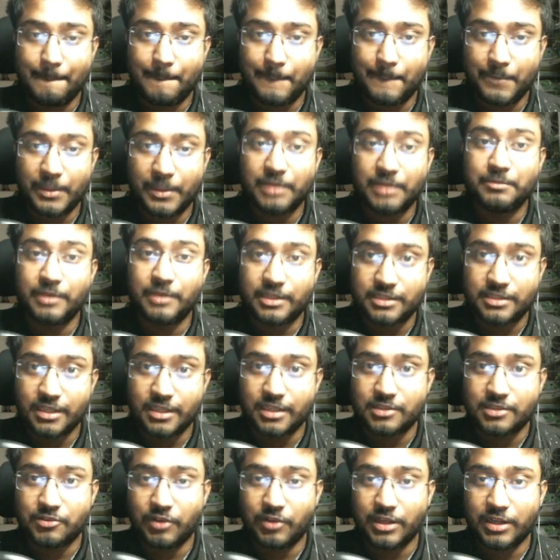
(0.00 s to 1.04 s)
That makes
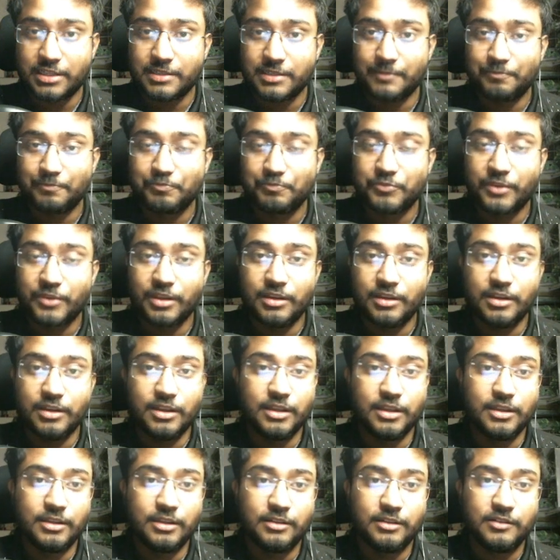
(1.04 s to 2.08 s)
sense, right?
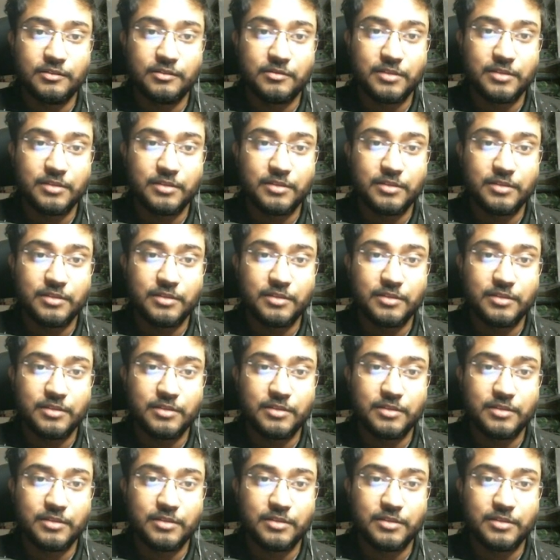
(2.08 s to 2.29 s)
From